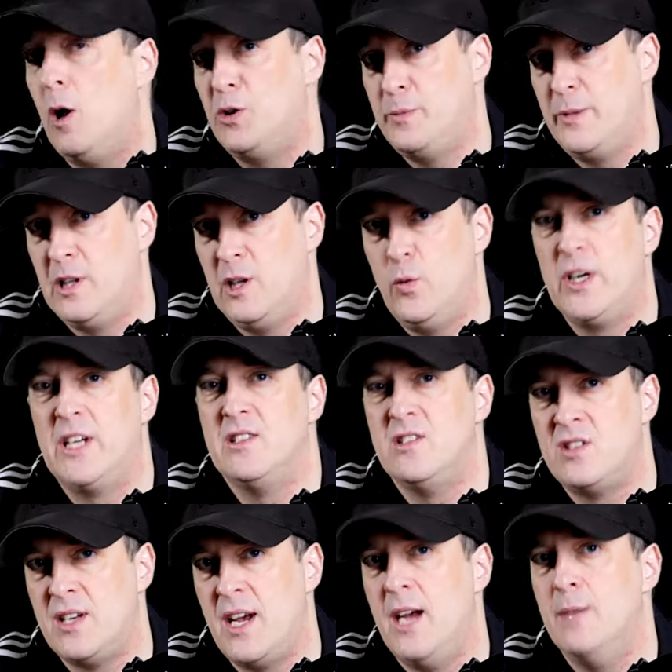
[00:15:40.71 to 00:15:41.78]
Ultimately, we can
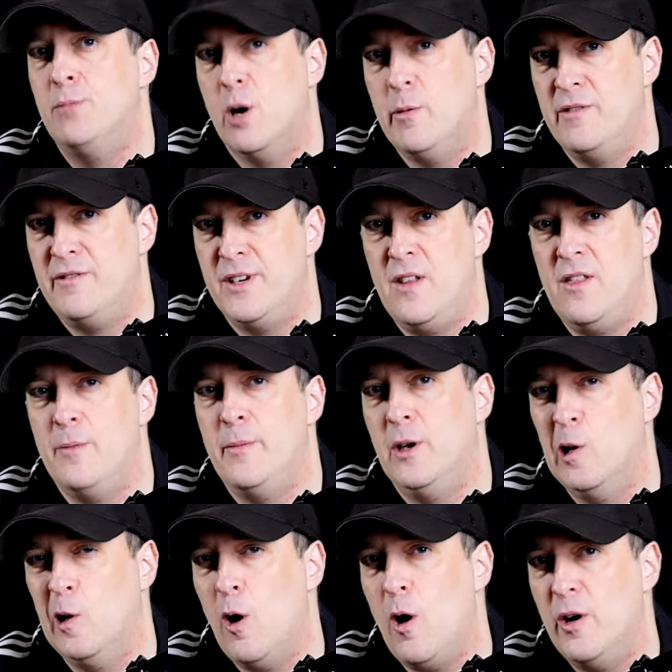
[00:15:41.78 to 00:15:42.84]
say Boba Fett and the
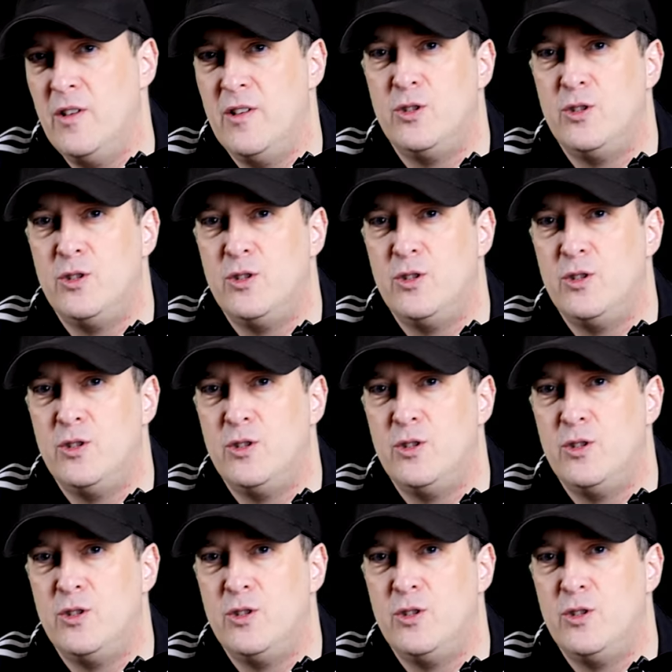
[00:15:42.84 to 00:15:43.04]
Mandalorian,